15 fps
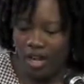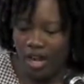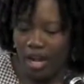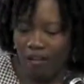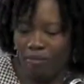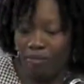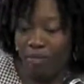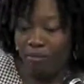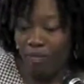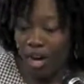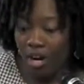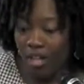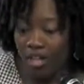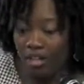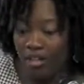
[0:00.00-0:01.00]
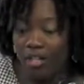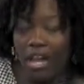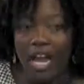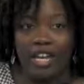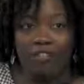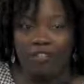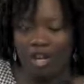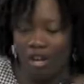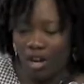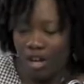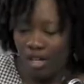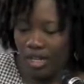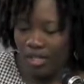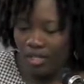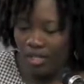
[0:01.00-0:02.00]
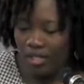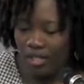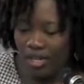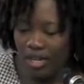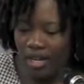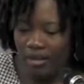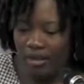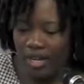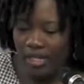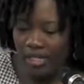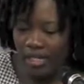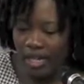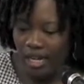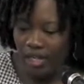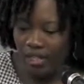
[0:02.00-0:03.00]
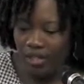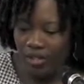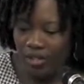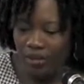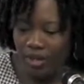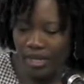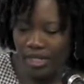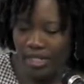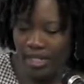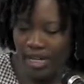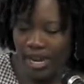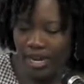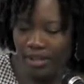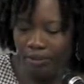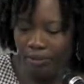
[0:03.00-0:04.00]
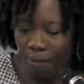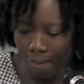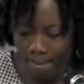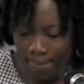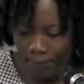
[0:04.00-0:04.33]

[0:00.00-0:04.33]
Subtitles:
from Marlon Andre Collins, 1980 to 2010.